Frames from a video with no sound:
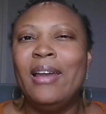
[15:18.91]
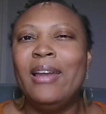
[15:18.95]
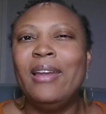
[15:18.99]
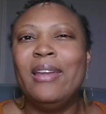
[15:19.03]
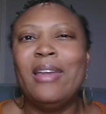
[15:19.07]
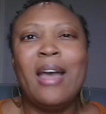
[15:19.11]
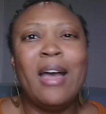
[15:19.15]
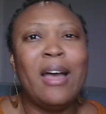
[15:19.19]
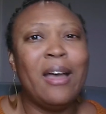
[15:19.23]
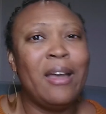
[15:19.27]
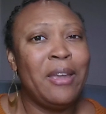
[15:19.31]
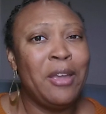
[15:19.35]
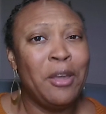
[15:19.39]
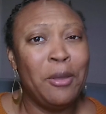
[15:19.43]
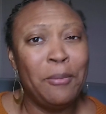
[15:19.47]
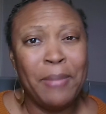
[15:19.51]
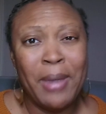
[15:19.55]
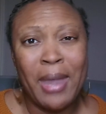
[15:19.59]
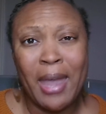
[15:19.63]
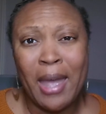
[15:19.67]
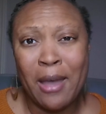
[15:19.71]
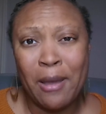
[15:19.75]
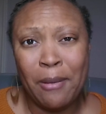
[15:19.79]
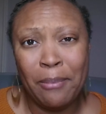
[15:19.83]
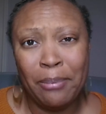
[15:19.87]
Y'all help
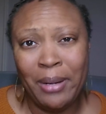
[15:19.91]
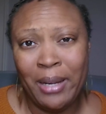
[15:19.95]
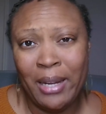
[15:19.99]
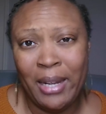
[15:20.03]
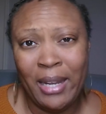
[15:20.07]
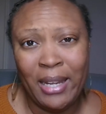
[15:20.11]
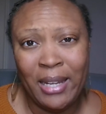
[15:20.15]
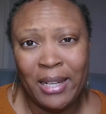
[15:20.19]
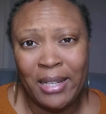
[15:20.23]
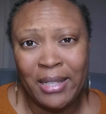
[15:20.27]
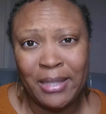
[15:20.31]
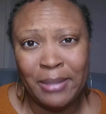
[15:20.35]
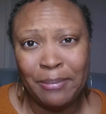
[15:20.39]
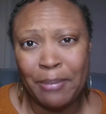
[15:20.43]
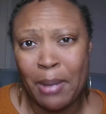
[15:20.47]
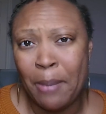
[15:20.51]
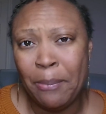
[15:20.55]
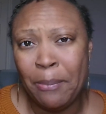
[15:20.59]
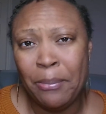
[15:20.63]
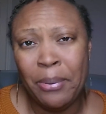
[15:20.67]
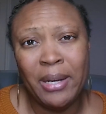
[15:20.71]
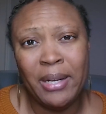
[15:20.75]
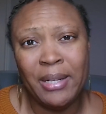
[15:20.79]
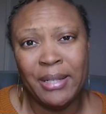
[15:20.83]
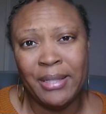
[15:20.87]
me out please by
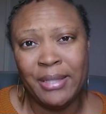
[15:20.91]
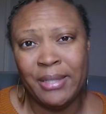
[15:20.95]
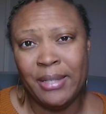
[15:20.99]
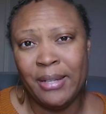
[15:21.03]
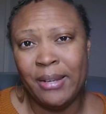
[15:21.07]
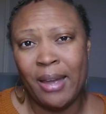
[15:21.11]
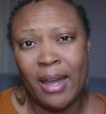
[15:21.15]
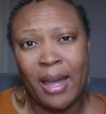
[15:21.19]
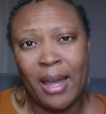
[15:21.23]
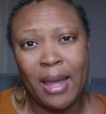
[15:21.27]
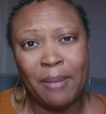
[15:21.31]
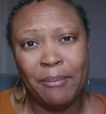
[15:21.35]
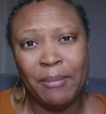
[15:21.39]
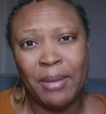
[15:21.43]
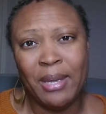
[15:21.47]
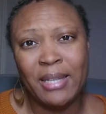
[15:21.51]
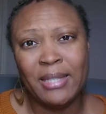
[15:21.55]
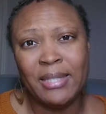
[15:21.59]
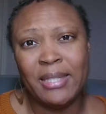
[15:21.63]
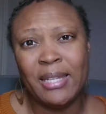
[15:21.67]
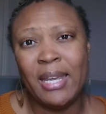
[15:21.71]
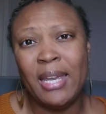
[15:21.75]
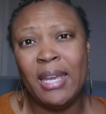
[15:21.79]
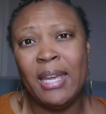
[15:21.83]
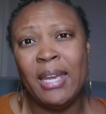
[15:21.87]
putting some
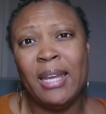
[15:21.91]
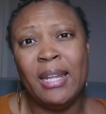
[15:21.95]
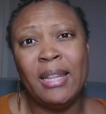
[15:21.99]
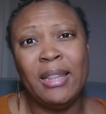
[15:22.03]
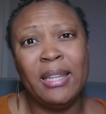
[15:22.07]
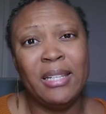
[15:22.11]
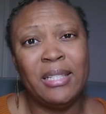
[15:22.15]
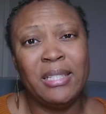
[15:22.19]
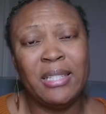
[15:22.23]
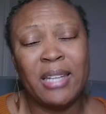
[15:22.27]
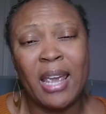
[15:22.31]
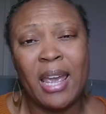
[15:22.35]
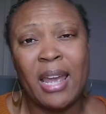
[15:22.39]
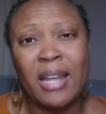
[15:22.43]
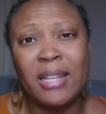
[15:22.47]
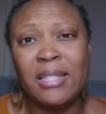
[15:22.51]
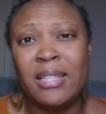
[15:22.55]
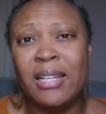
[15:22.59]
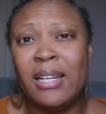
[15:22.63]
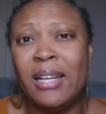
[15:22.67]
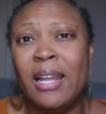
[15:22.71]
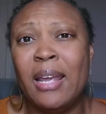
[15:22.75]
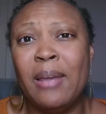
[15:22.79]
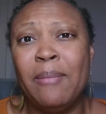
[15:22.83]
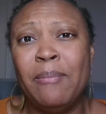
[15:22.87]
comments in the chat
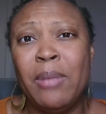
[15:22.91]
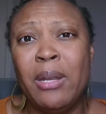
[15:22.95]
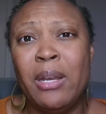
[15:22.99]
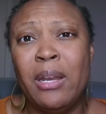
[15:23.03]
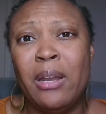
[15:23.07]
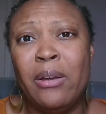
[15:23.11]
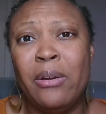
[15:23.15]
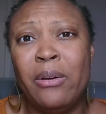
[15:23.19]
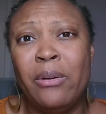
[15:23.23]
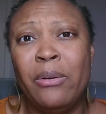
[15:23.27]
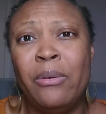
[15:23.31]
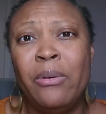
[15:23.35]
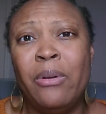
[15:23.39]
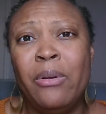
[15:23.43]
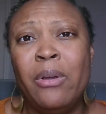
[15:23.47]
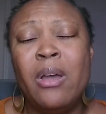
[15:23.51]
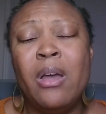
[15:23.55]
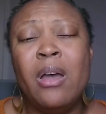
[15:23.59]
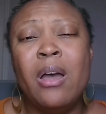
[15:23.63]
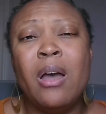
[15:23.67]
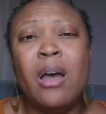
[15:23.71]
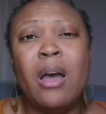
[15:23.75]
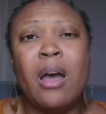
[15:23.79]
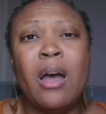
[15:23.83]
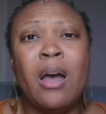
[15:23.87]
to let me know
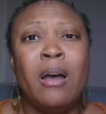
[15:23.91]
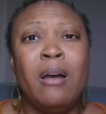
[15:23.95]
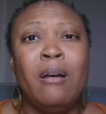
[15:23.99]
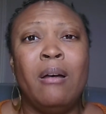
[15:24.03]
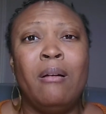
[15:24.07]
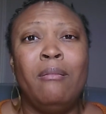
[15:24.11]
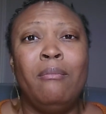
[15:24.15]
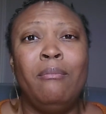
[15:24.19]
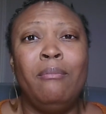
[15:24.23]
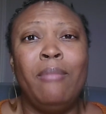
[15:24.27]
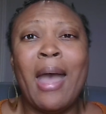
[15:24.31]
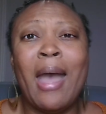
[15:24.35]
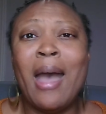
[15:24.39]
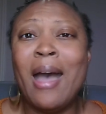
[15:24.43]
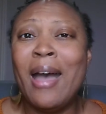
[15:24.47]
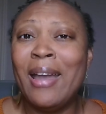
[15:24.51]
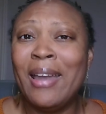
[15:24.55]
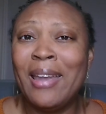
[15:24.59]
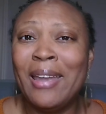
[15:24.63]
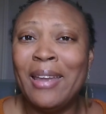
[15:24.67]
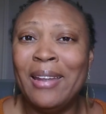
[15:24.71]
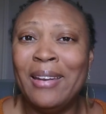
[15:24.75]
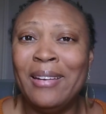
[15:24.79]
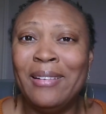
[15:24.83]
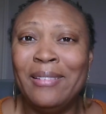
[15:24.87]
how I
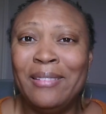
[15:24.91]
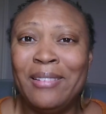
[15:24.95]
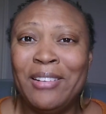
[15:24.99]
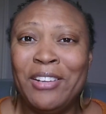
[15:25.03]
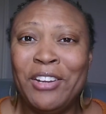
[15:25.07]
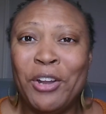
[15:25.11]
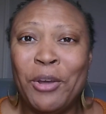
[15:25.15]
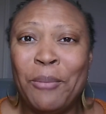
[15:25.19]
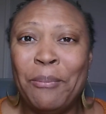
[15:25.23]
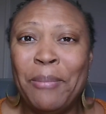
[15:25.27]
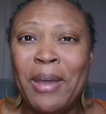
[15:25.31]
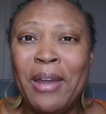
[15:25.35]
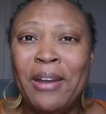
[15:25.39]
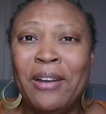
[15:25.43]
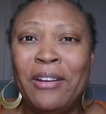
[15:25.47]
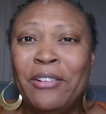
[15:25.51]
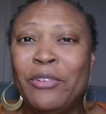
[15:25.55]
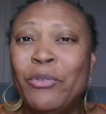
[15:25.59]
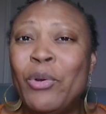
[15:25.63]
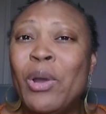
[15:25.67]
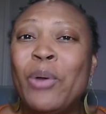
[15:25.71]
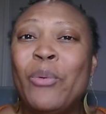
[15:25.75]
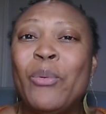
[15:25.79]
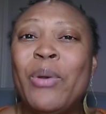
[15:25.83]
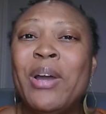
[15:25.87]
can, better
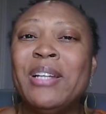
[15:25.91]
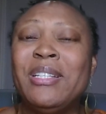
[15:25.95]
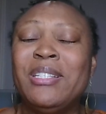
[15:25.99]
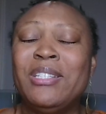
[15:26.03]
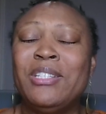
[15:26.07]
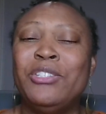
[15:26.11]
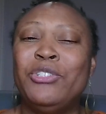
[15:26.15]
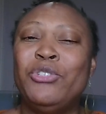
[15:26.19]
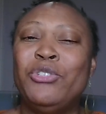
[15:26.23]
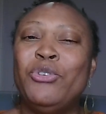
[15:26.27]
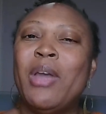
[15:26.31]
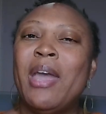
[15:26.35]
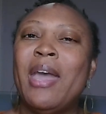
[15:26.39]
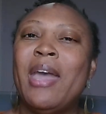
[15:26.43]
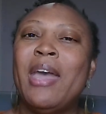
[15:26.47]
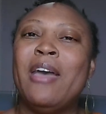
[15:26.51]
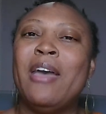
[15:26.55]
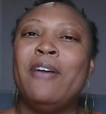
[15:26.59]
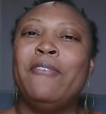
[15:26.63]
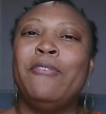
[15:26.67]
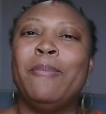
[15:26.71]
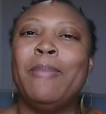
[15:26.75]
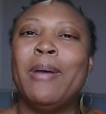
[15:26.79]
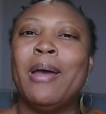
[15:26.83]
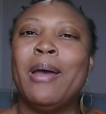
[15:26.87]
what questions you
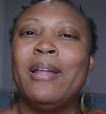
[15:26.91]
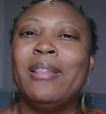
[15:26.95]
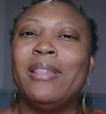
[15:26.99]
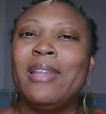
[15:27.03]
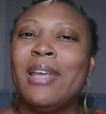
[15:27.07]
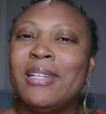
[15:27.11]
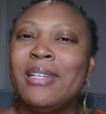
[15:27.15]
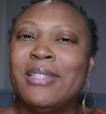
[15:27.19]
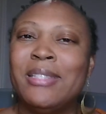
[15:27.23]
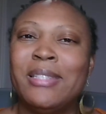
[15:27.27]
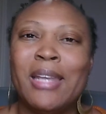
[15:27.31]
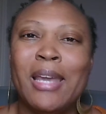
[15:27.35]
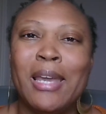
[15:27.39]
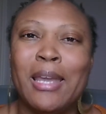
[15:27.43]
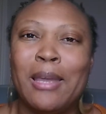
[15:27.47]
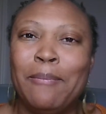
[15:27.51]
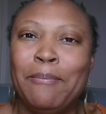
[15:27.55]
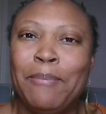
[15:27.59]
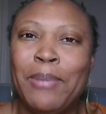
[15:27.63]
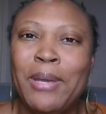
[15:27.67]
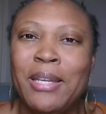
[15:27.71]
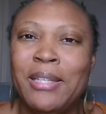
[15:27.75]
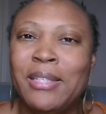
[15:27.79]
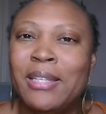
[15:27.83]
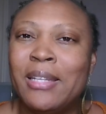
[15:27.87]
have about that second
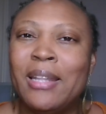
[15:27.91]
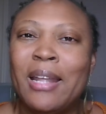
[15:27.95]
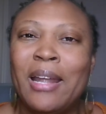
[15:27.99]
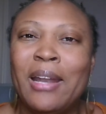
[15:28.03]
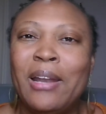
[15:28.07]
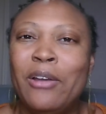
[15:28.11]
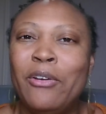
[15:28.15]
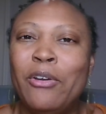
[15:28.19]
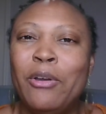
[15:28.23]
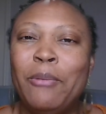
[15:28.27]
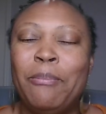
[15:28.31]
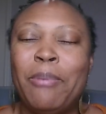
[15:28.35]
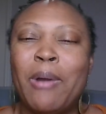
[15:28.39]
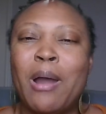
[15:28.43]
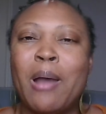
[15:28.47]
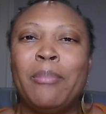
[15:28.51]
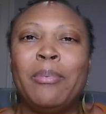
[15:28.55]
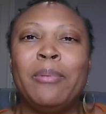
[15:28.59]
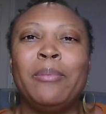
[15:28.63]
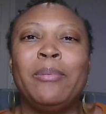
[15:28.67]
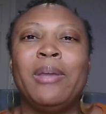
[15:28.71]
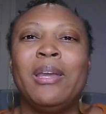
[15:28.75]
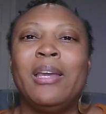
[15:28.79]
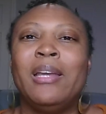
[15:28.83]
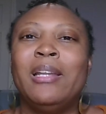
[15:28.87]
piece, because I know it
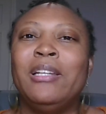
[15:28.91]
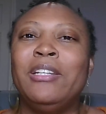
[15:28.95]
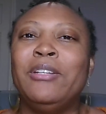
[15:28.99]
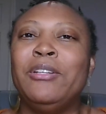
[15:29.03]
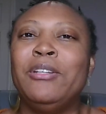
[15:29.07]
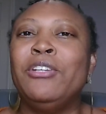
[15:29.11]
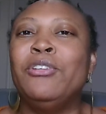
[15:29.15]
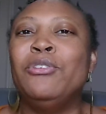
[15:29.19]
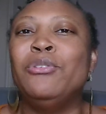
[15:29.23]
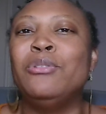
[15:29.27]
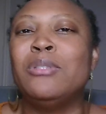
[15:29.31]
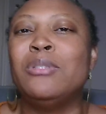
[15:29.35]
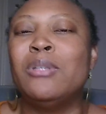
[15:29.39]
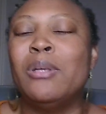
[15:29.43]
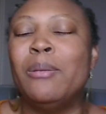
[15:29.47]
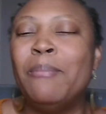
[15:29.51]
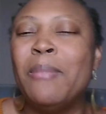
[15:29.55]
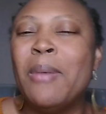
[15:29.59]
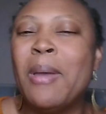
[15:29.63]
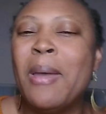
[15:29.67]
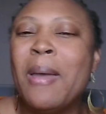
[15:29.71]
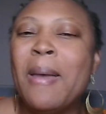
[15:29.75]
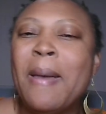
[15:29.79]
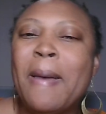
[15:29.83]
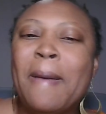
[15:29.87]
probably could use some
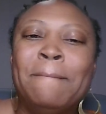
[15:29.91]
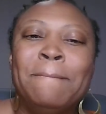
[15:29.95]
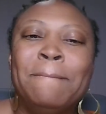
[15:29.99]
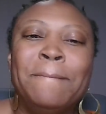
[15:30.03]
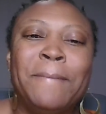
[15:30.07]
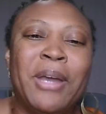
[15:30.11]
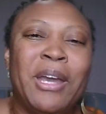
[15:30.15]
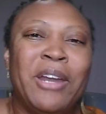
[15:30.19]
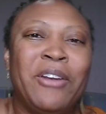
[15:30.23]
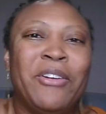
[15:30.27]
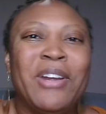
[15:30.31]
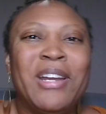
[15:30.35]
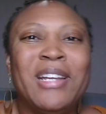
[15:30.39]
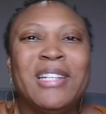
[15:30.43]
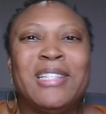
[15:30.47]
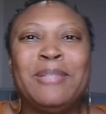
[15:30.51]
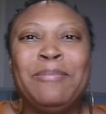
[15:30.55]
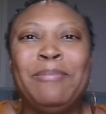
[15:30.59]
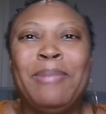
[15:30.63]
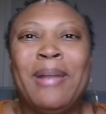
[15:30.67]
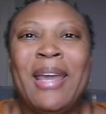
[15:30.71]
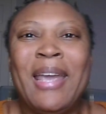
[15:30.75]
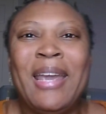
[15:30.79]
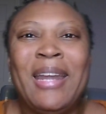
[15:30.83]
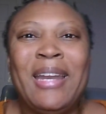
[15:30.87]
better
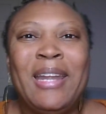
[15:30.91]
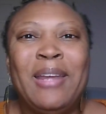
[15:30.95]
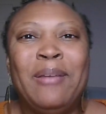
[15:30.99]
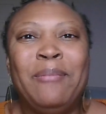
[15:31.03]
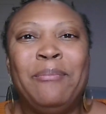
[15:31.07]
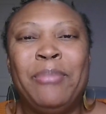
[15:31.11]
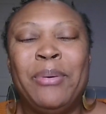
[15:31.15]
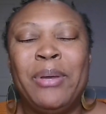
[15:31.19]
explaining.